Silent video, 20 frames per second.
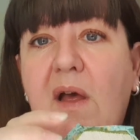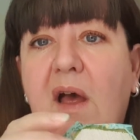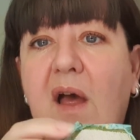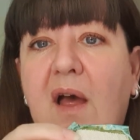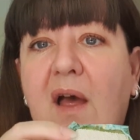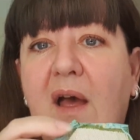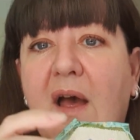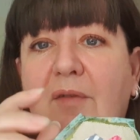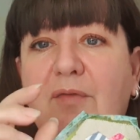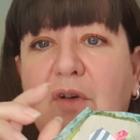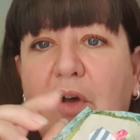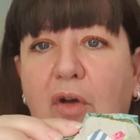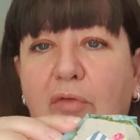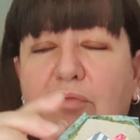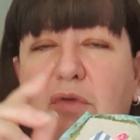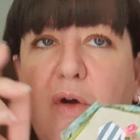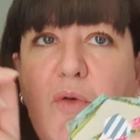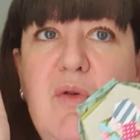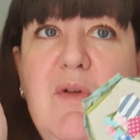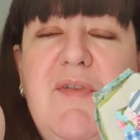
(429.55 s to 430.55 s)
I've got a
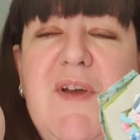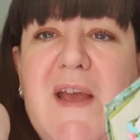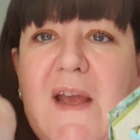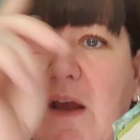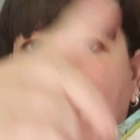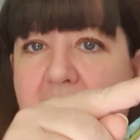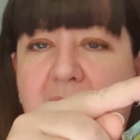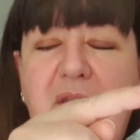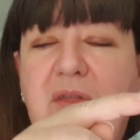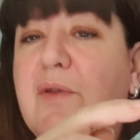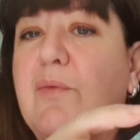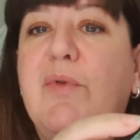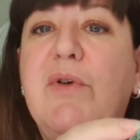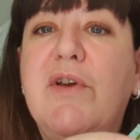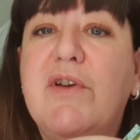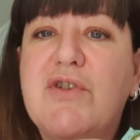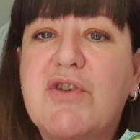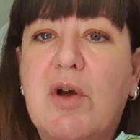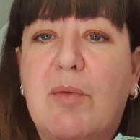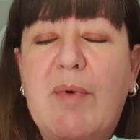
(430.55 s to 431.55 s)
roll of it at the
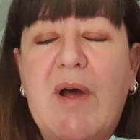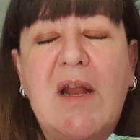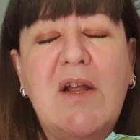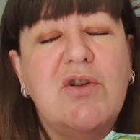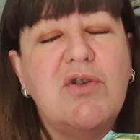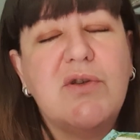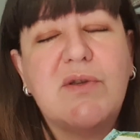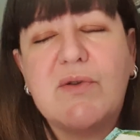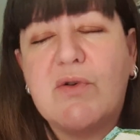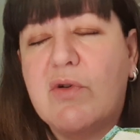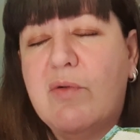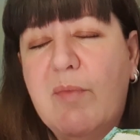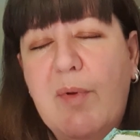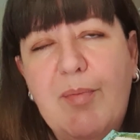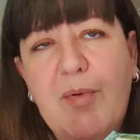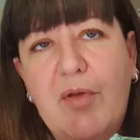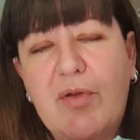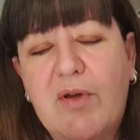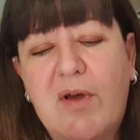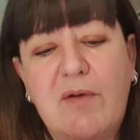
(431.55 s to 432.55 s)
workshop and I just couldn't be
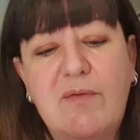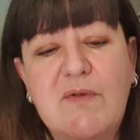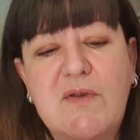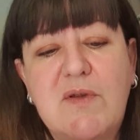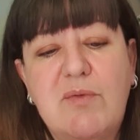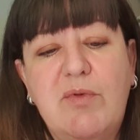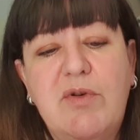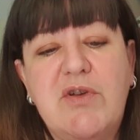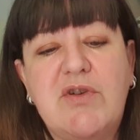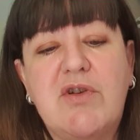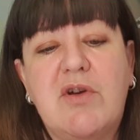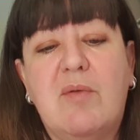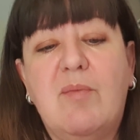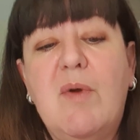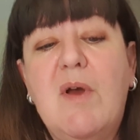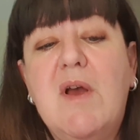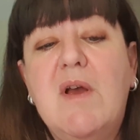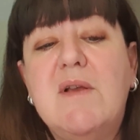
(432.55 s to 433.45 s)
bothered going to the workshop,